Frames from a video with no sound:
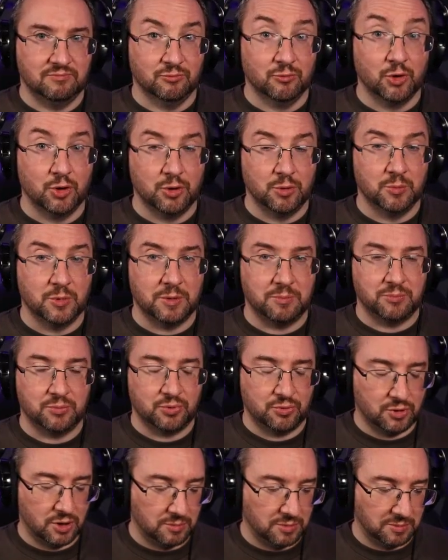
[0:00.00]
room we're
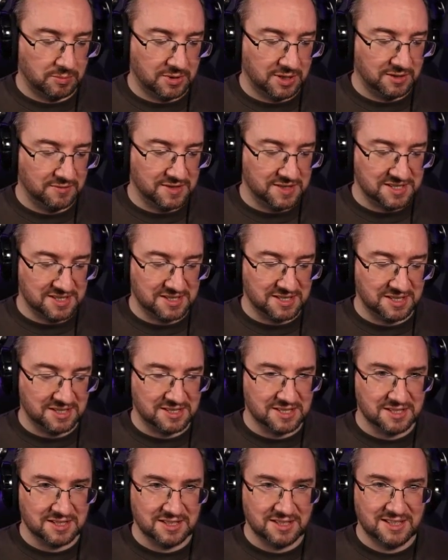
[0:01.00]
probably visiting
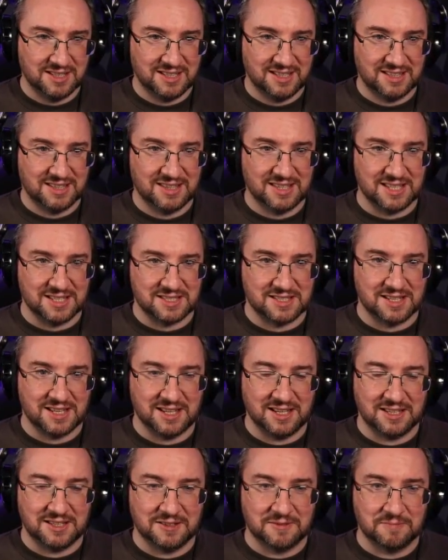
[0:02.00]
to this
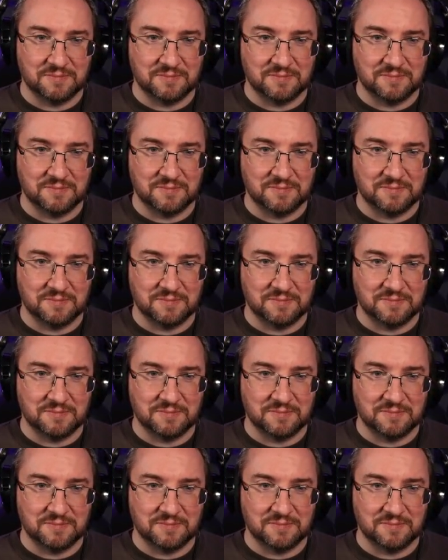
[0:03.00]
day.